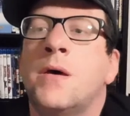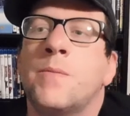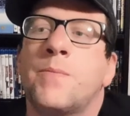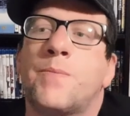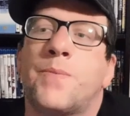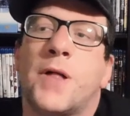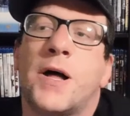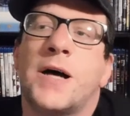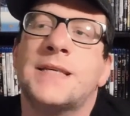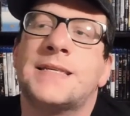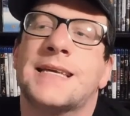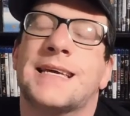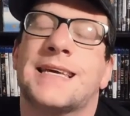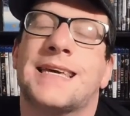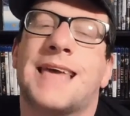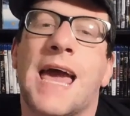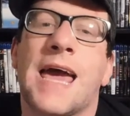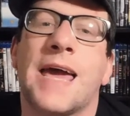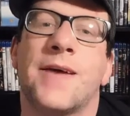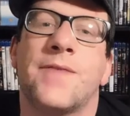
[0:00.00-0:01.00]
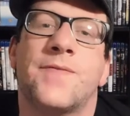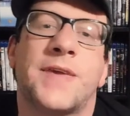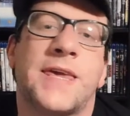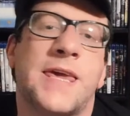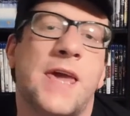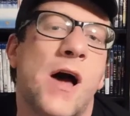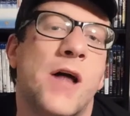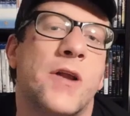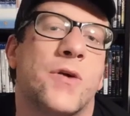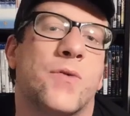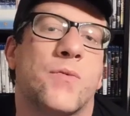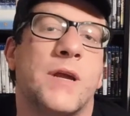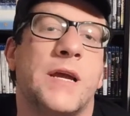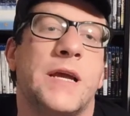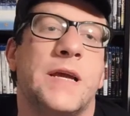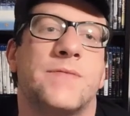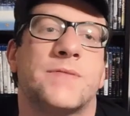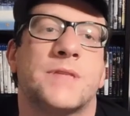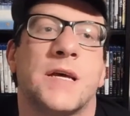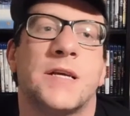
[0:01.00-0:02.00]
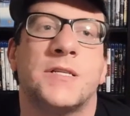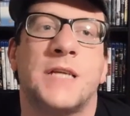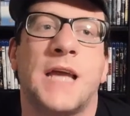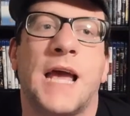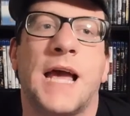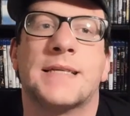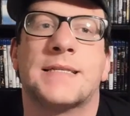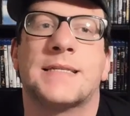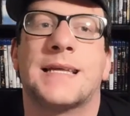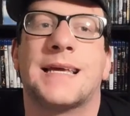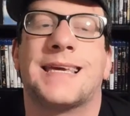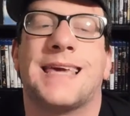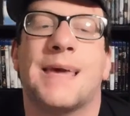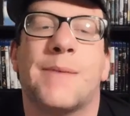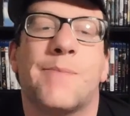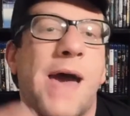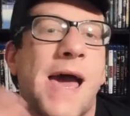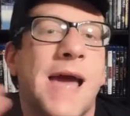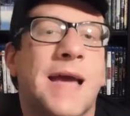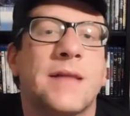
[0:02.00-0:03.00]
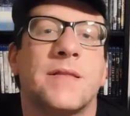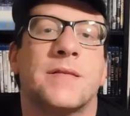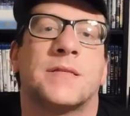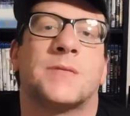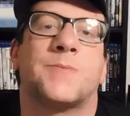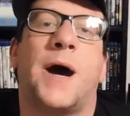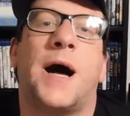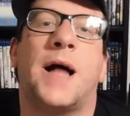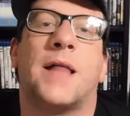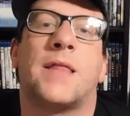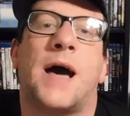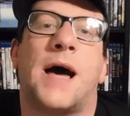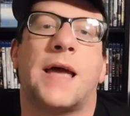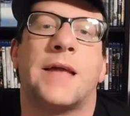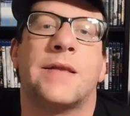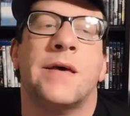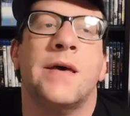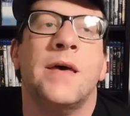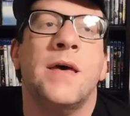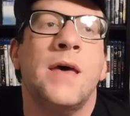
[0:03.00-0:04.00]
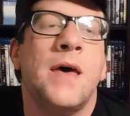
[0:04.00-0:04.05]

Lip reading: Plus, it gave Keanu Reeves a chance to get back in the spotlight.